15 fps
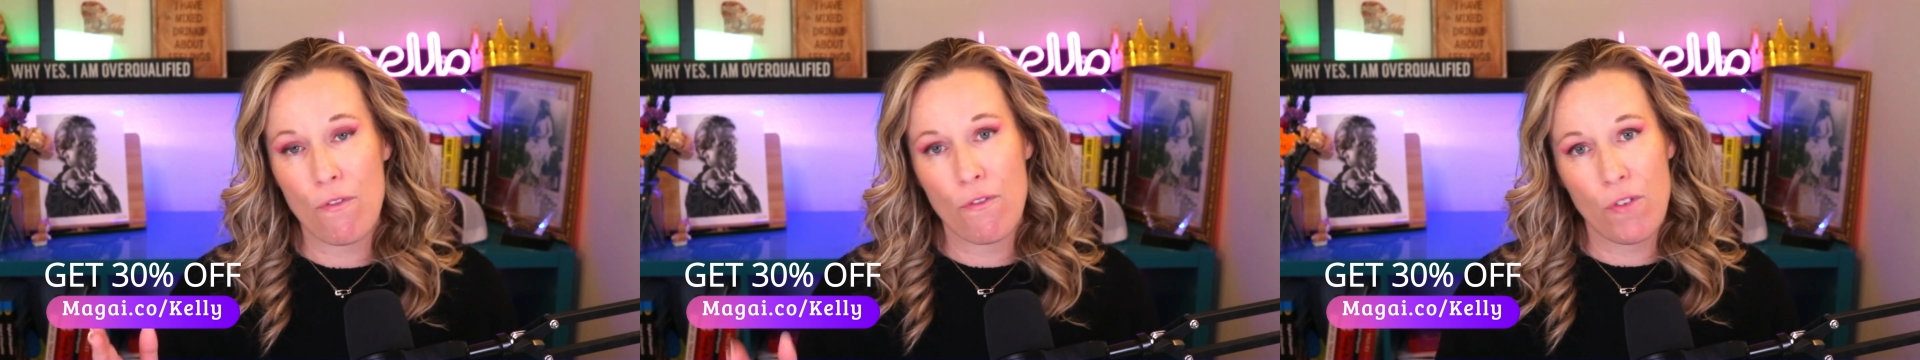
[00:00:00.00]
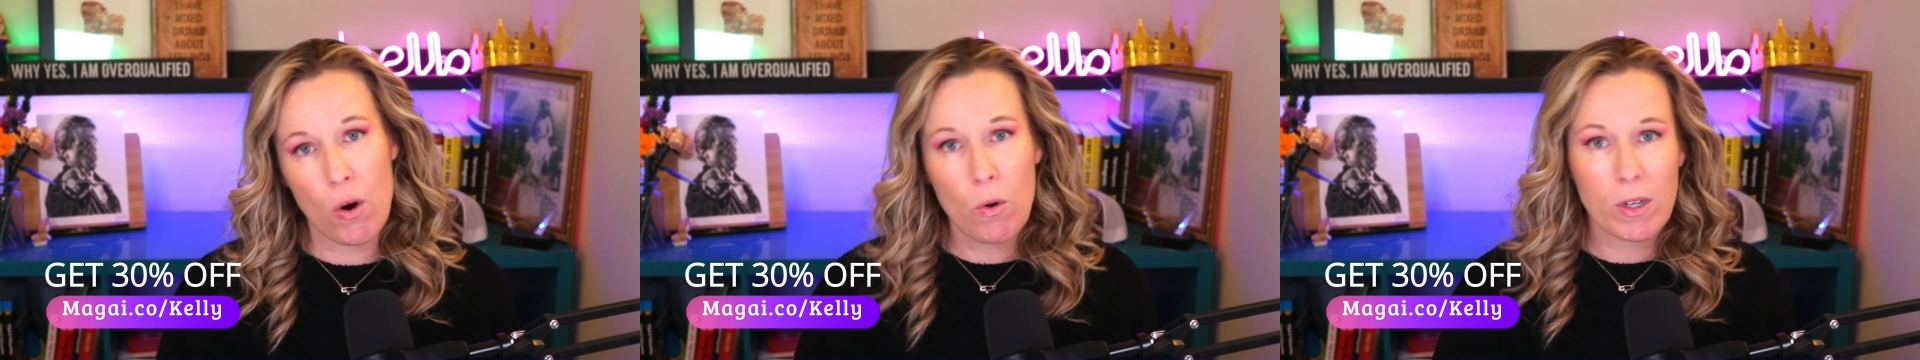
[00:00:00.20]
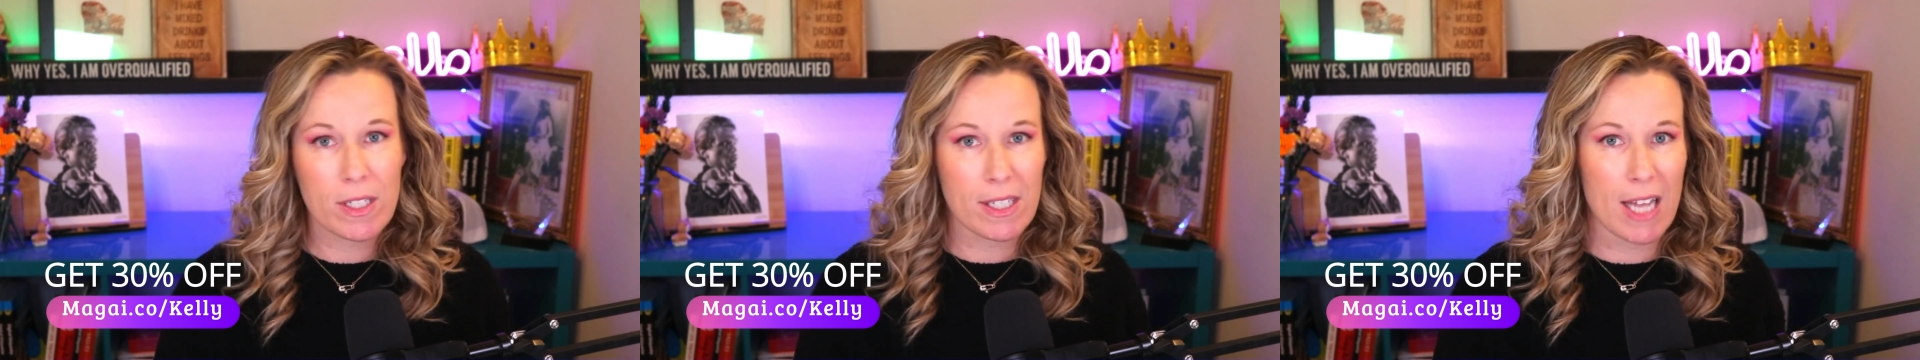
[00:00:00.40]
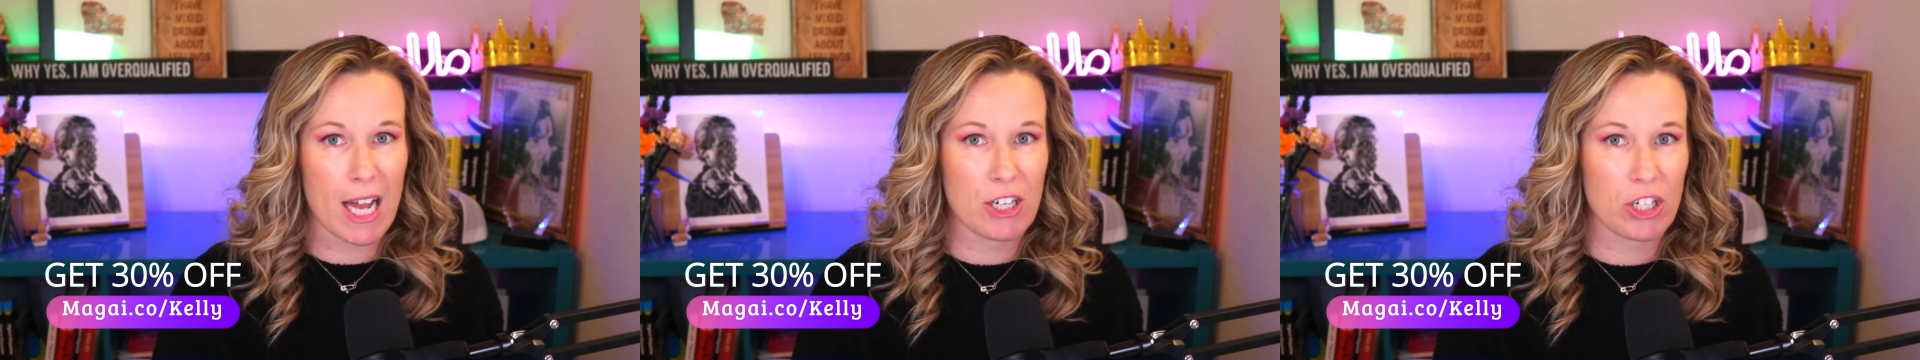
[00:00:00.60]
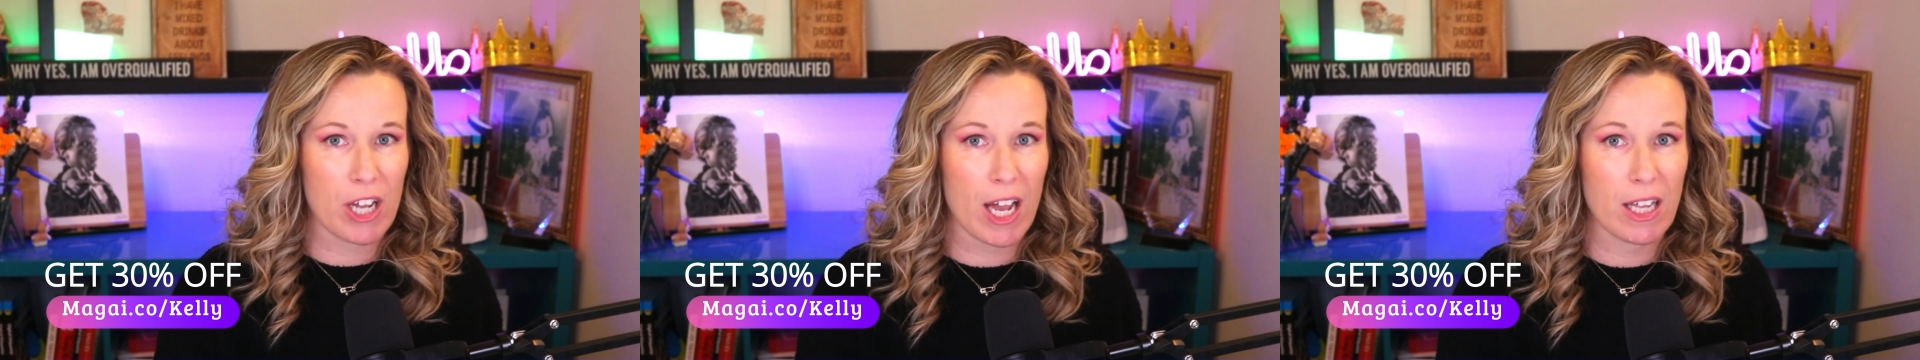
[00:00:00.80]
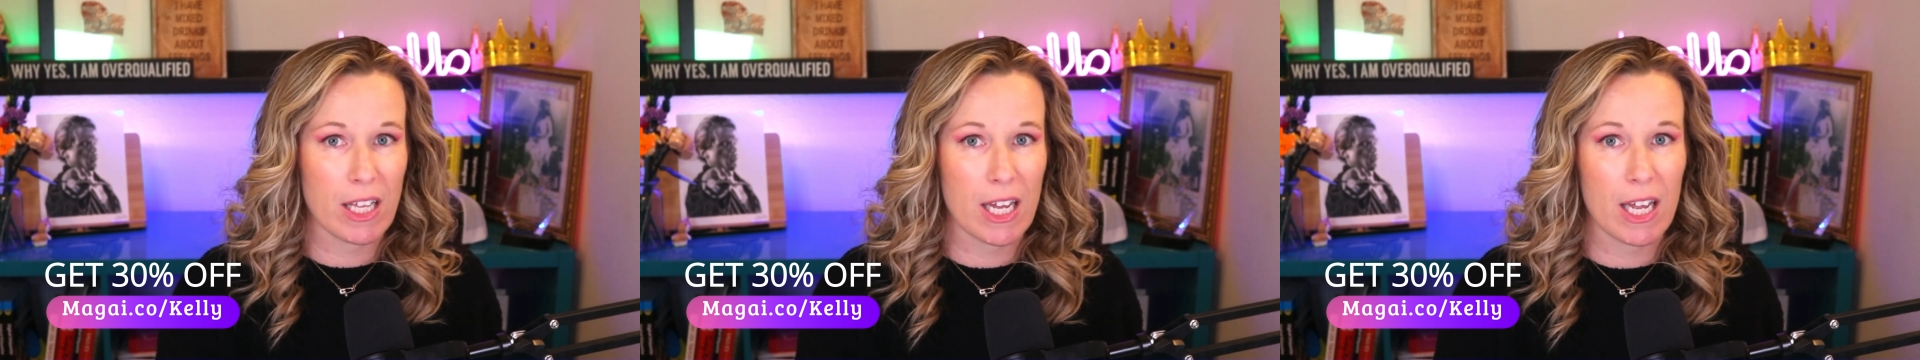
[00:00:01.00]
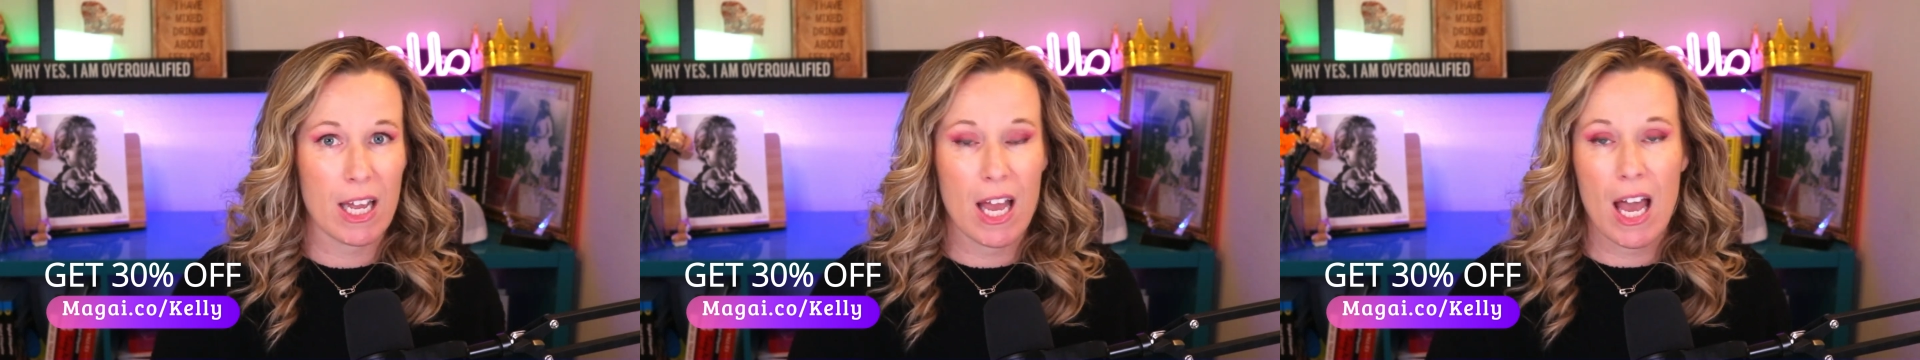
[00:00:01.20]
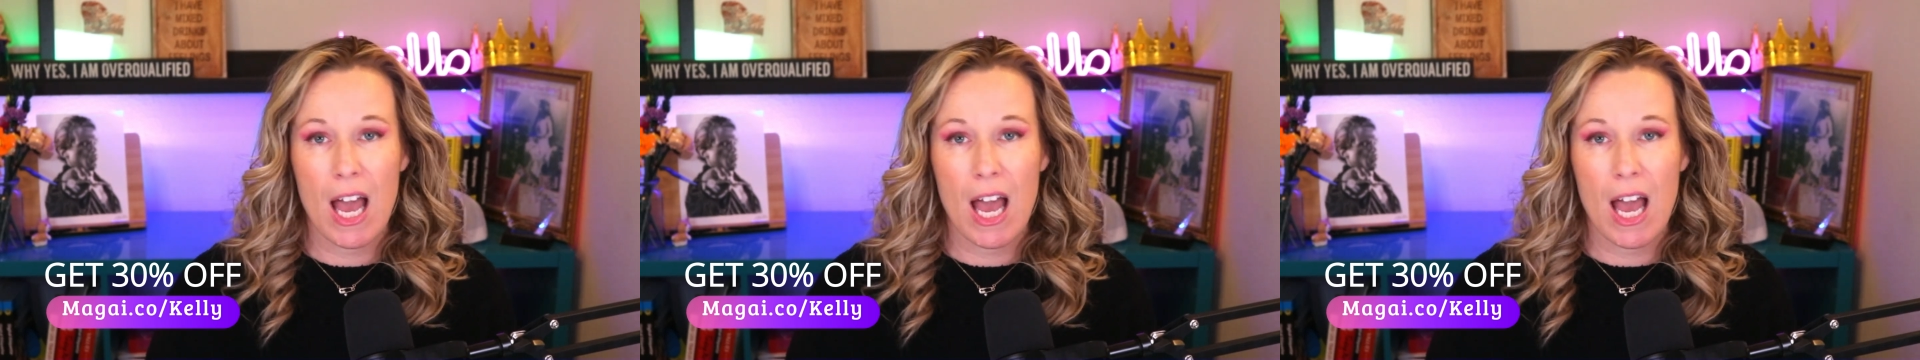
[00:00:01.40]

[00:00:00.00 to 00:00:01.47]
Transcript: forward slash Kelly.